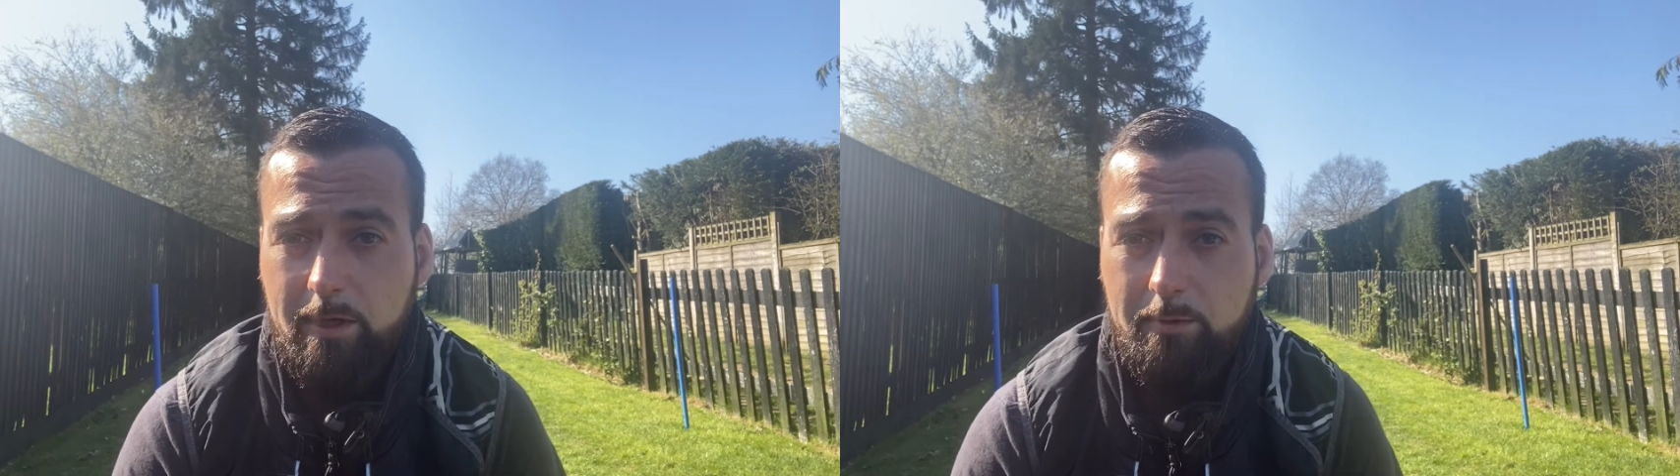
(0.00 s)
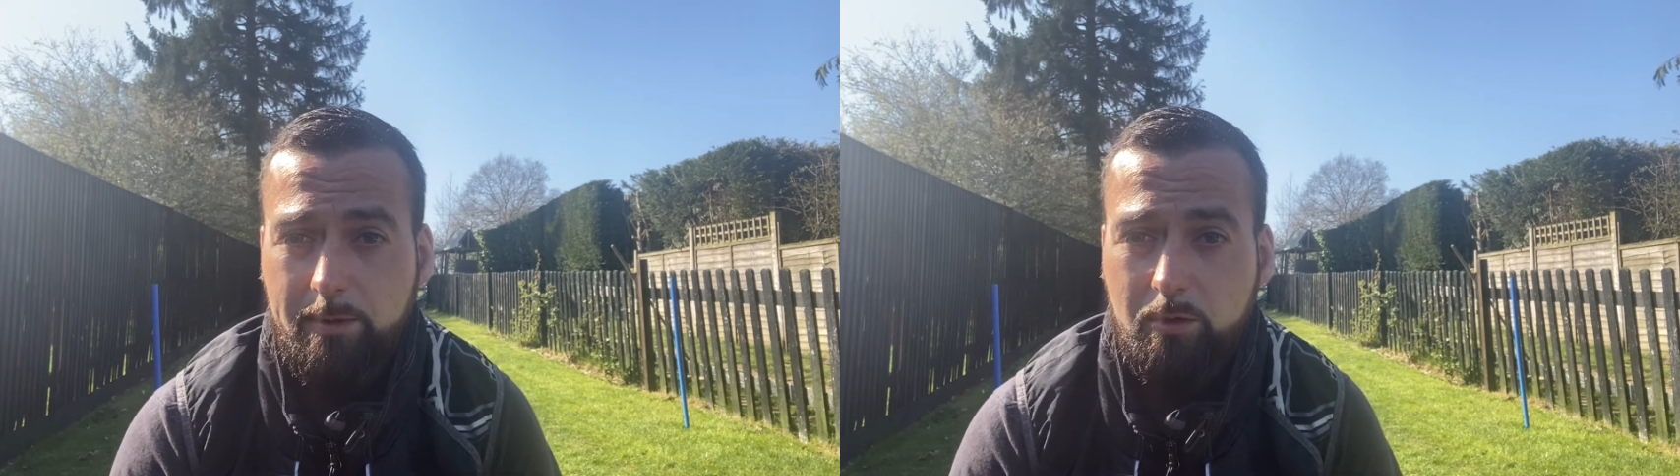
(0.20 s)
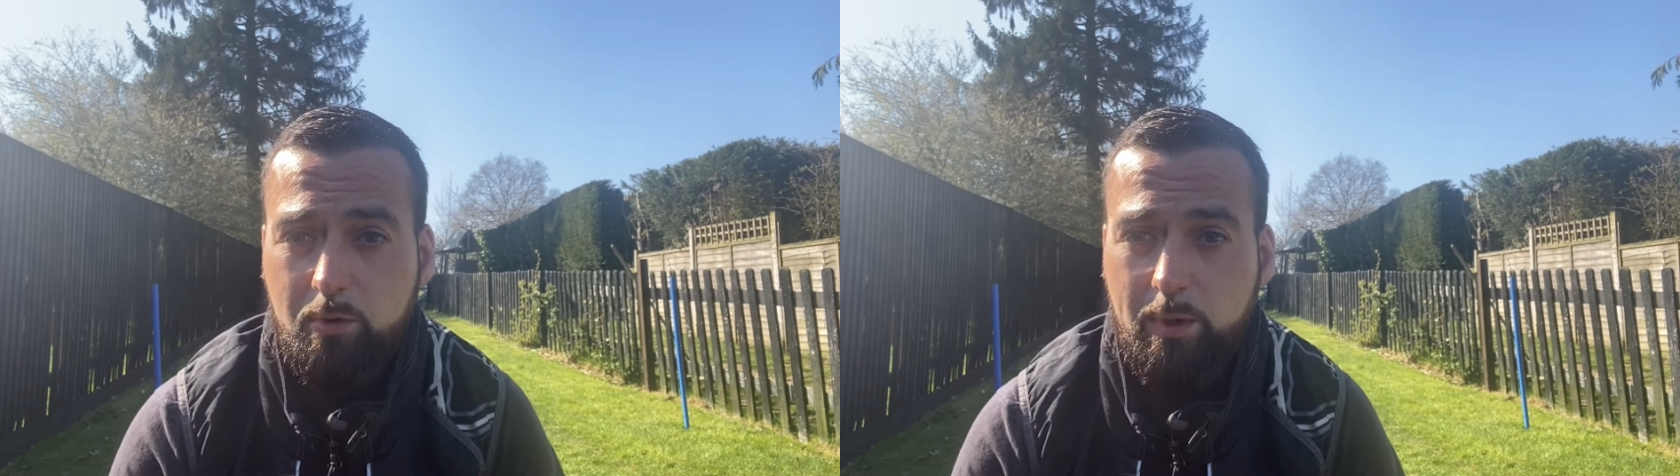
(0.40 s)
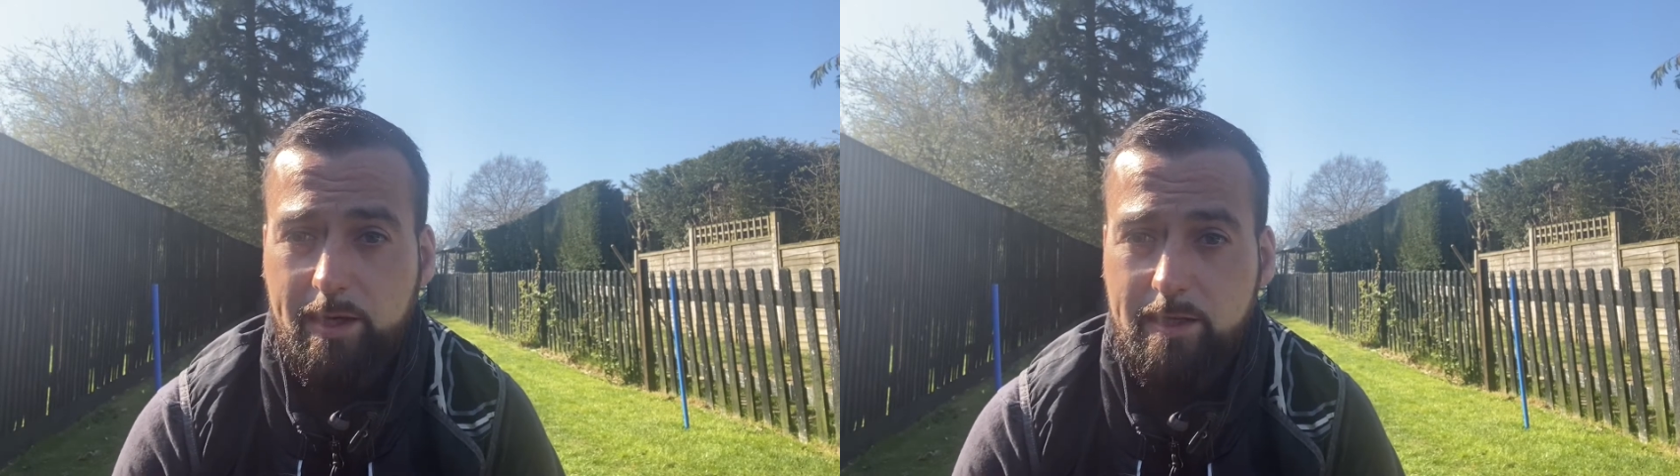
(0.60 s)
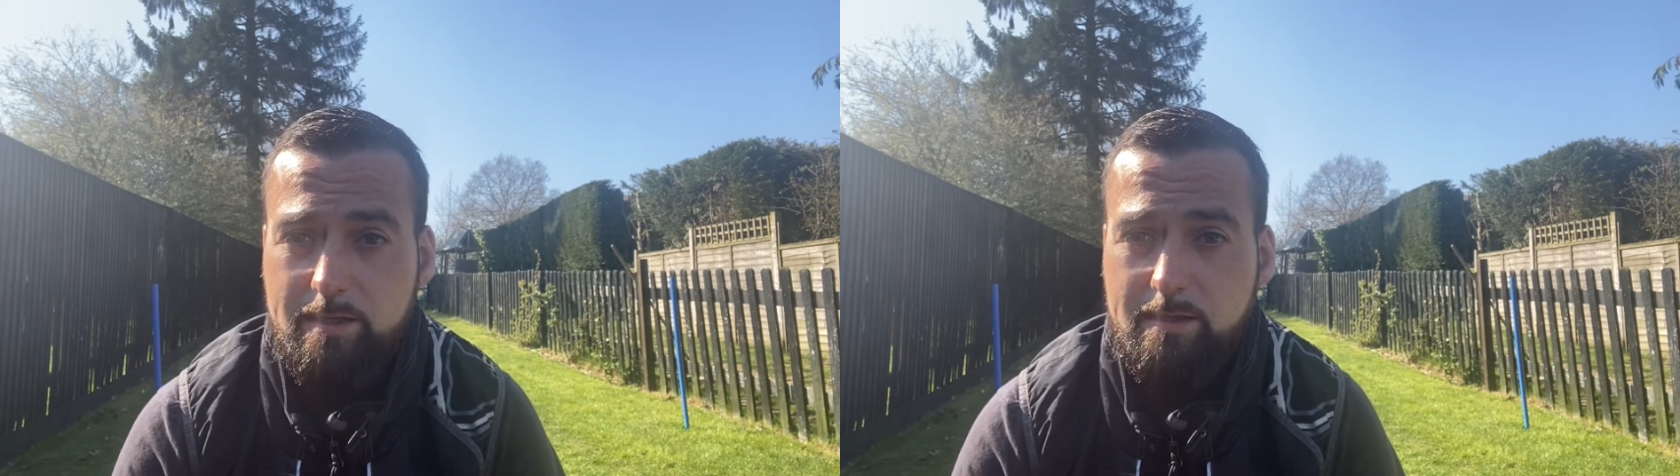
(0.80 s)
going to be your
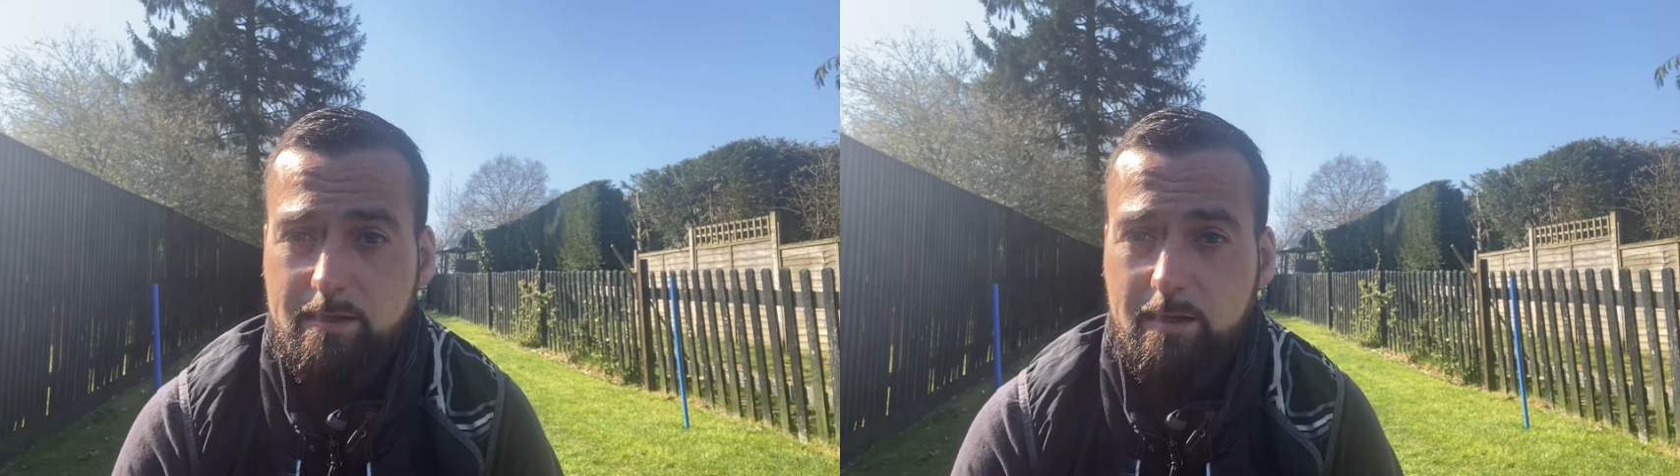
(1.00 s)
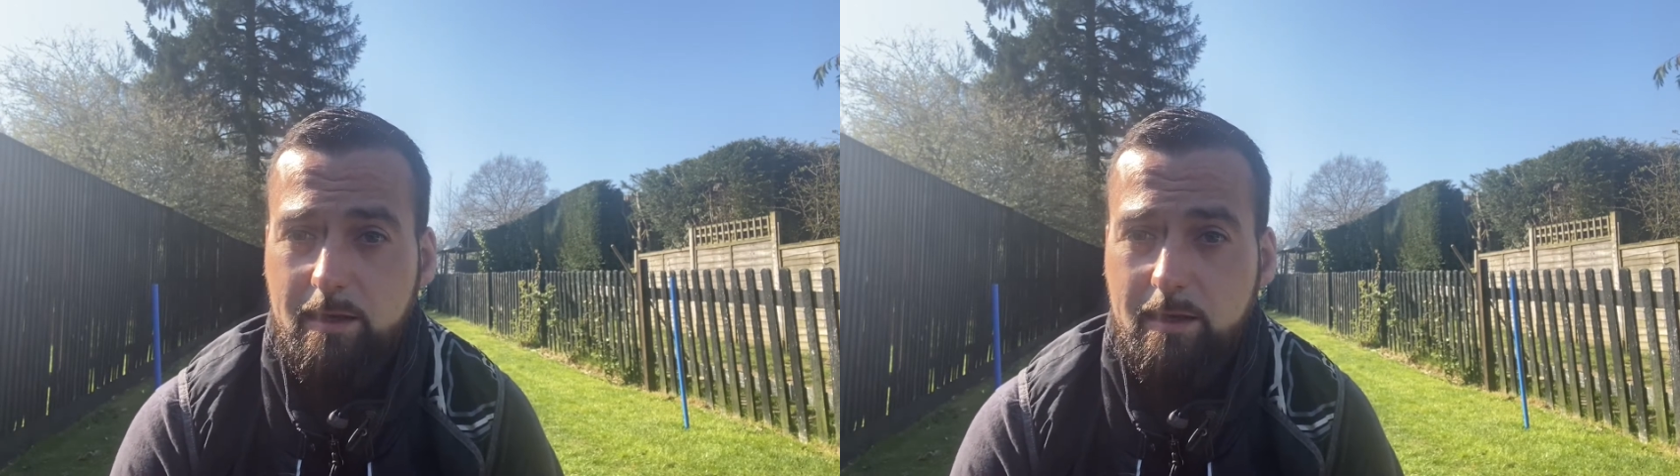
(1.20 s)
quickest,